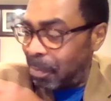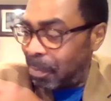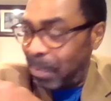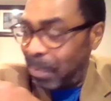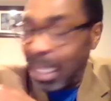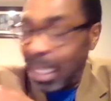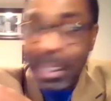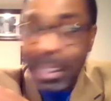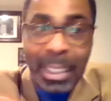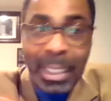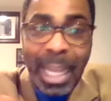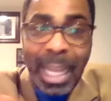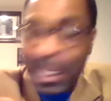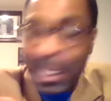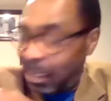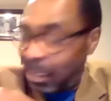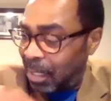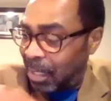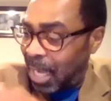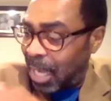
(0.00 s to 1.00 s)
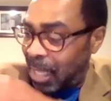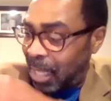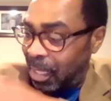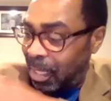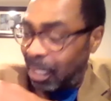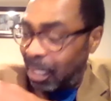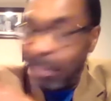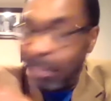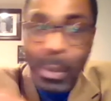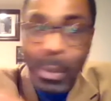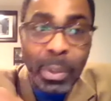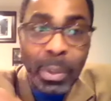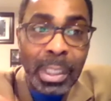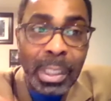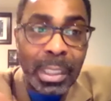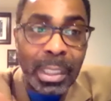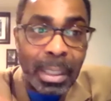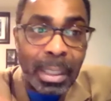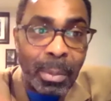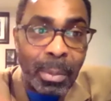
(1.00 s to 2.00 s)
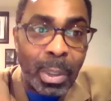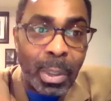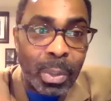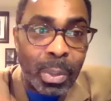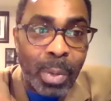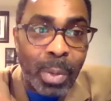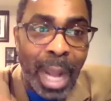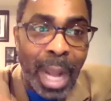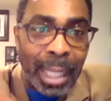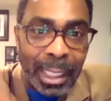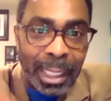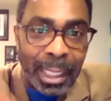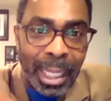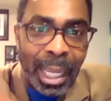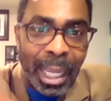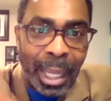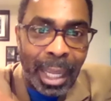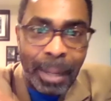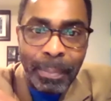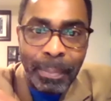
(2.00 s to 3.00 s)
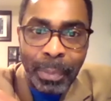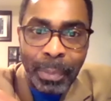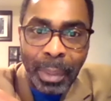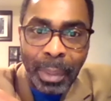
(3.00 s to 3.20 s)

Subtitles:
that meant that the immune system was right there.